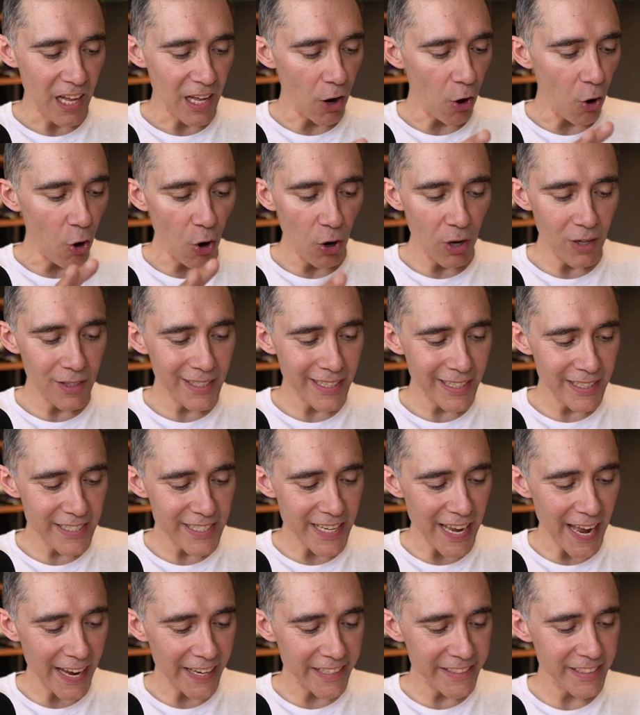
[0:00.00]
All the
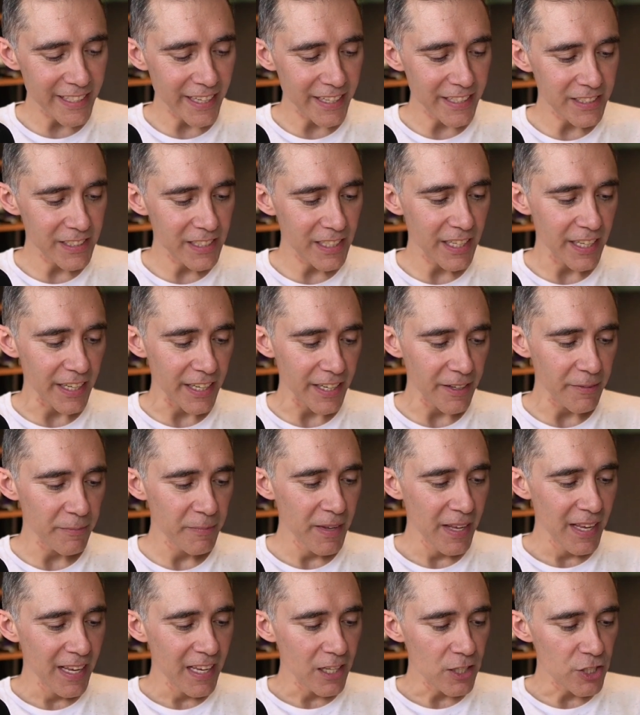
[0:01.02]
text that is here,
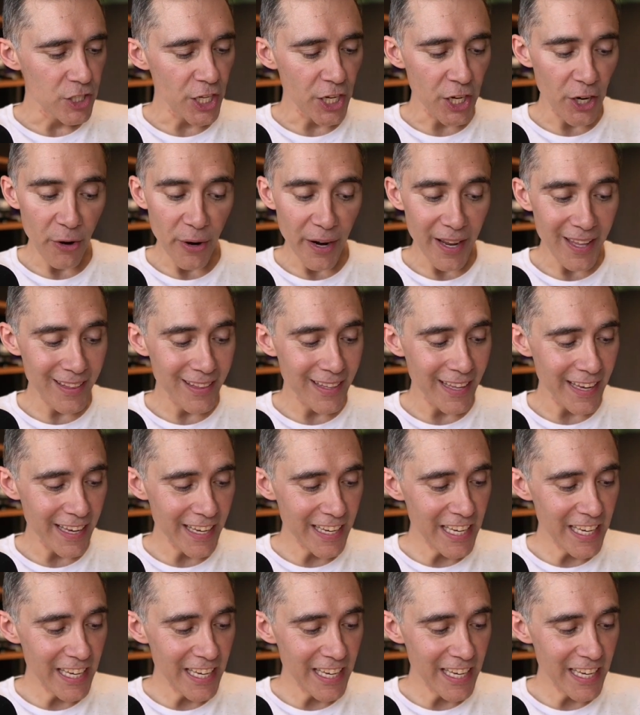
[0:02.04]
generate the